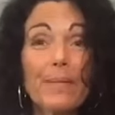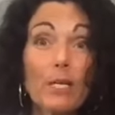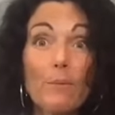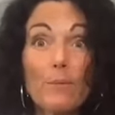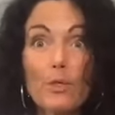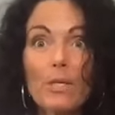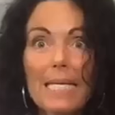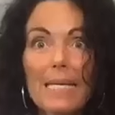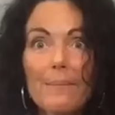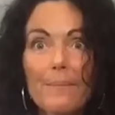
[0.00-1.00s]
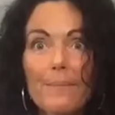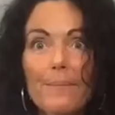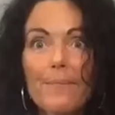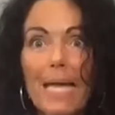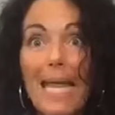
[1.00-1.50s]
community
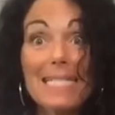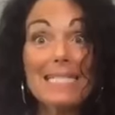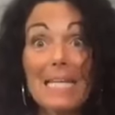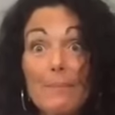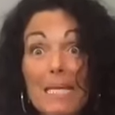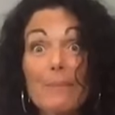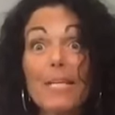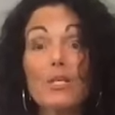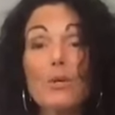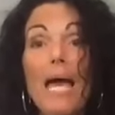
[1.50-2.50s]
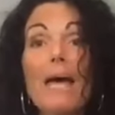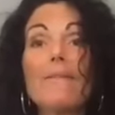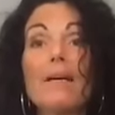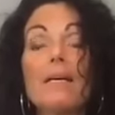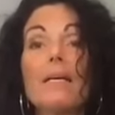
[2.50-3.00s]
that has the same label that you have,
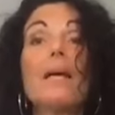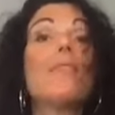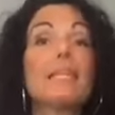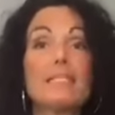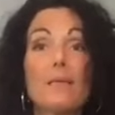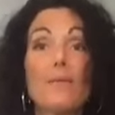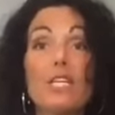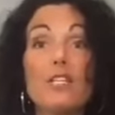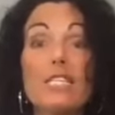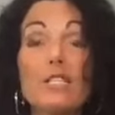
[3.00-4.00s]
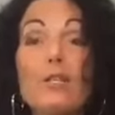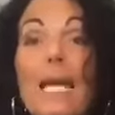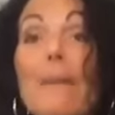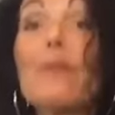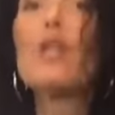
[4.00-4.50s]
this is something you need to look at
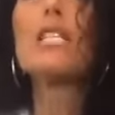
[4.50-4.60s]
because you